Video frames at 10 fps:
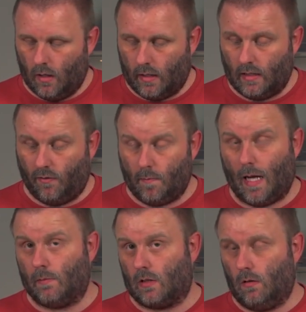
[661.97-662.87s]
These are from
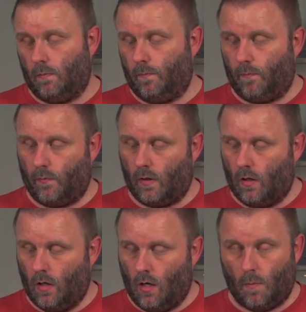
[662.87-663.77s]
Amazon.
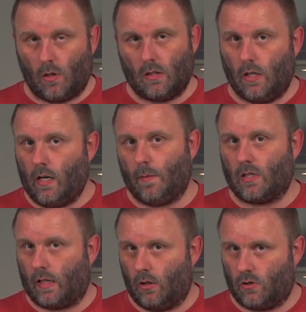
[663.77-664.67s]
I'm not going to tell you how much
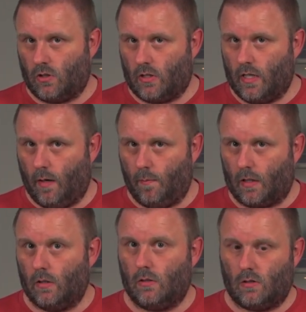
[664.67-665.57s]
they cost just yet
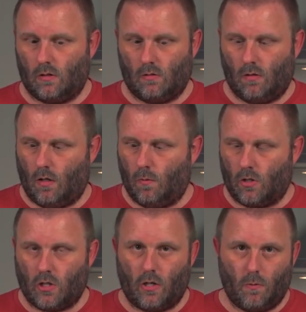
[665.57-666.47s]
because I want
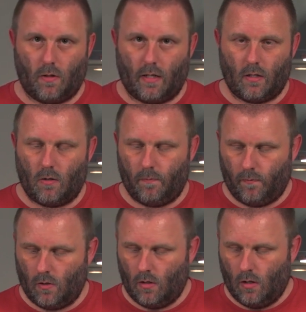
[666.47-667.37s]
to show you what they do.
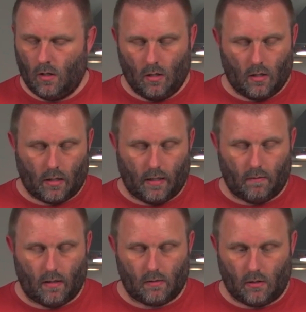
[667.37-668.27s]
Okay,
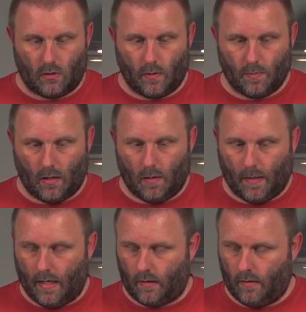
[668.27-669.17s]
right, so you switch them out the
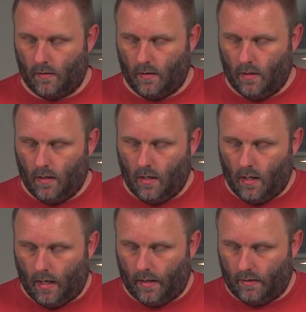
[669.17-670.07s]
back
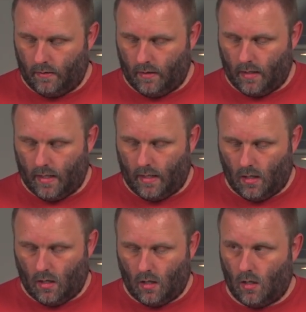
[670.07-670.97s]
and they
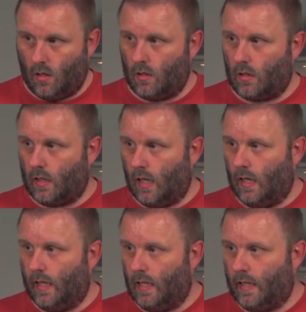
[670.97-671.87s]
are
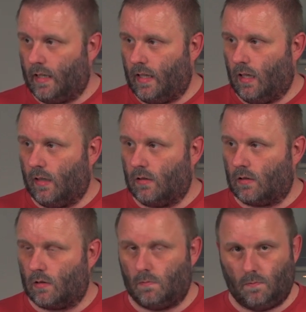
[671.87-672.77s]
colour LED
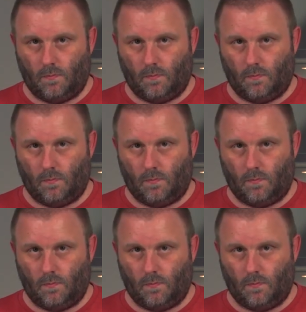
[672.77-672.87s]
lights.